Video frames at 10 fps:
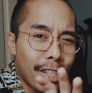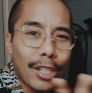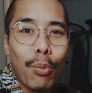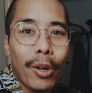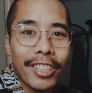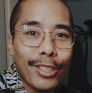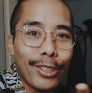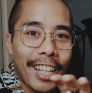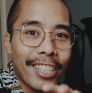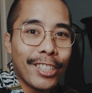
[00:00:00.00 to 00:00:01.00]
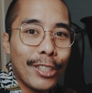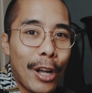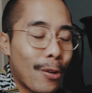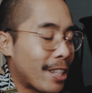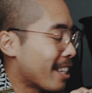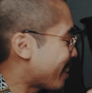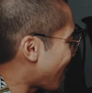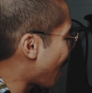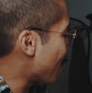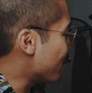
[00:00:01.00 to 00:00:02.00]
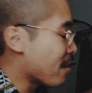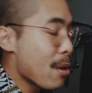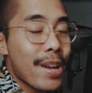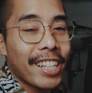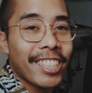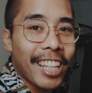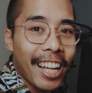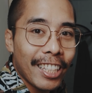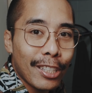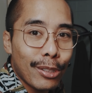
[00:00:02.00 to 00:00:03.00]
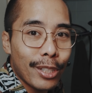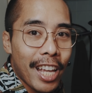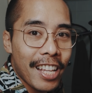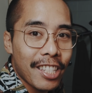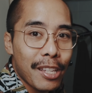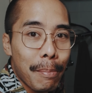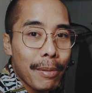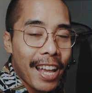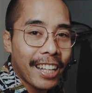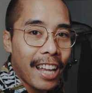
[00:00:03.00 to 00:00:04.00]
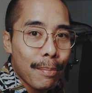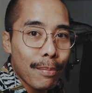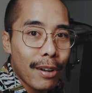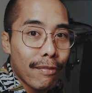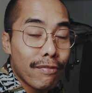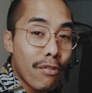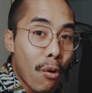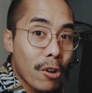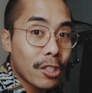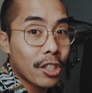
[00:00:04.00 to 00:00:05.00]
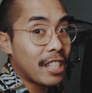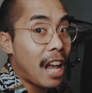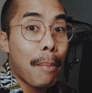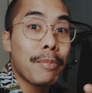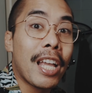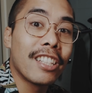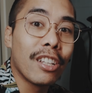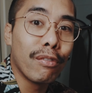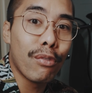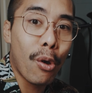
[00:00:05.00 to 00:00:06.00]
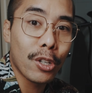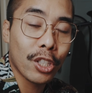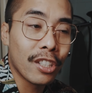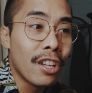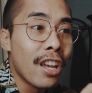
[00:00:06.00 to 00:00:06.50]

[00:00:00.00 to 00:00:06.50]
I just wanted to let you know that I'm very excited to test the Black Ember Forge, the updated version,